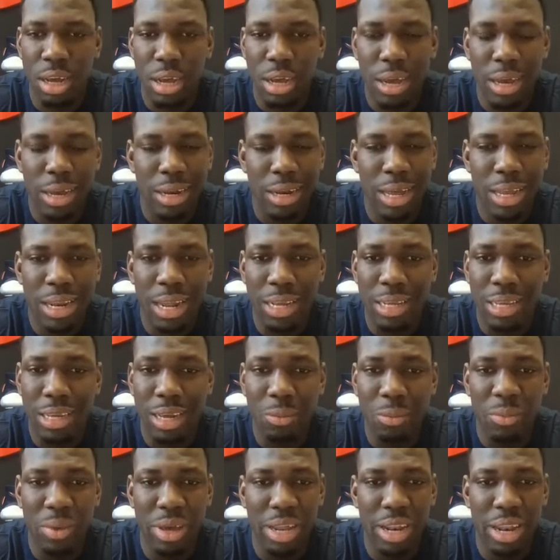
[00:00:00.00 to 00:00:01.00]
And that's it,
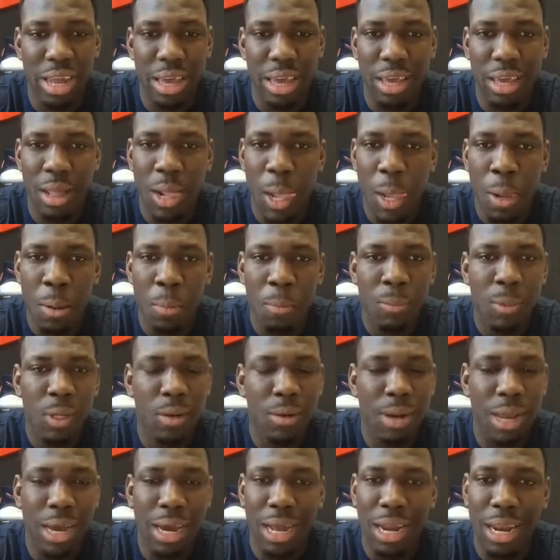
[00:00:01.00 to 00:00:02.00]
man. Like, so
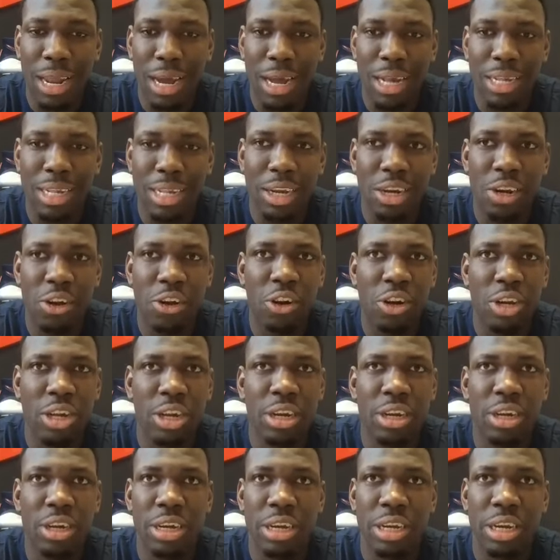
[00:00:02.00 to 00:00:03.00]
like I said
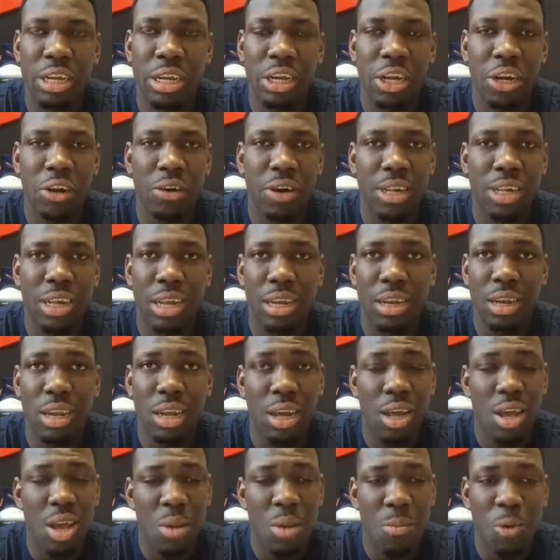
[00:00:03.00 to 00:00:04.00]
earlier in the year, I said,
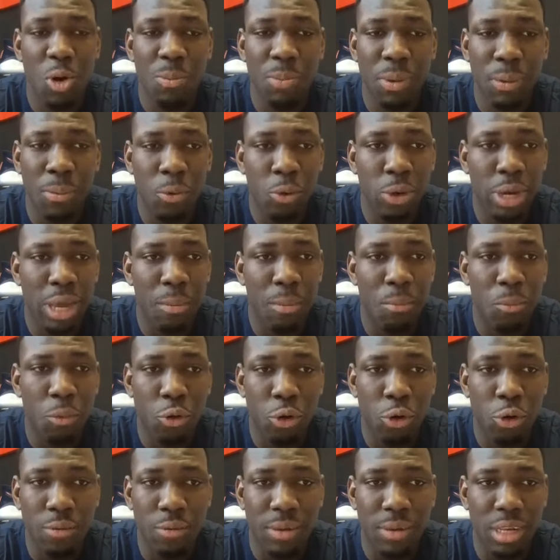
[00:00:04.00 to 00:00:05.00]
most people will get
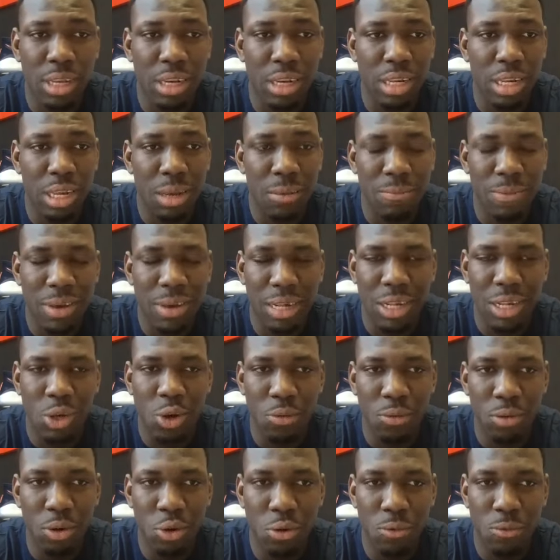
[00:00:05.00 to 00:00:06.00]
bored of seeing the same faces
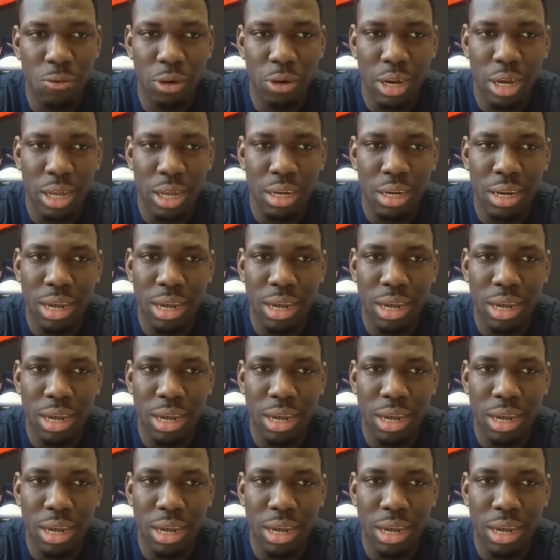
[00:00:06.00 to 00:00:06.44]
over and over again.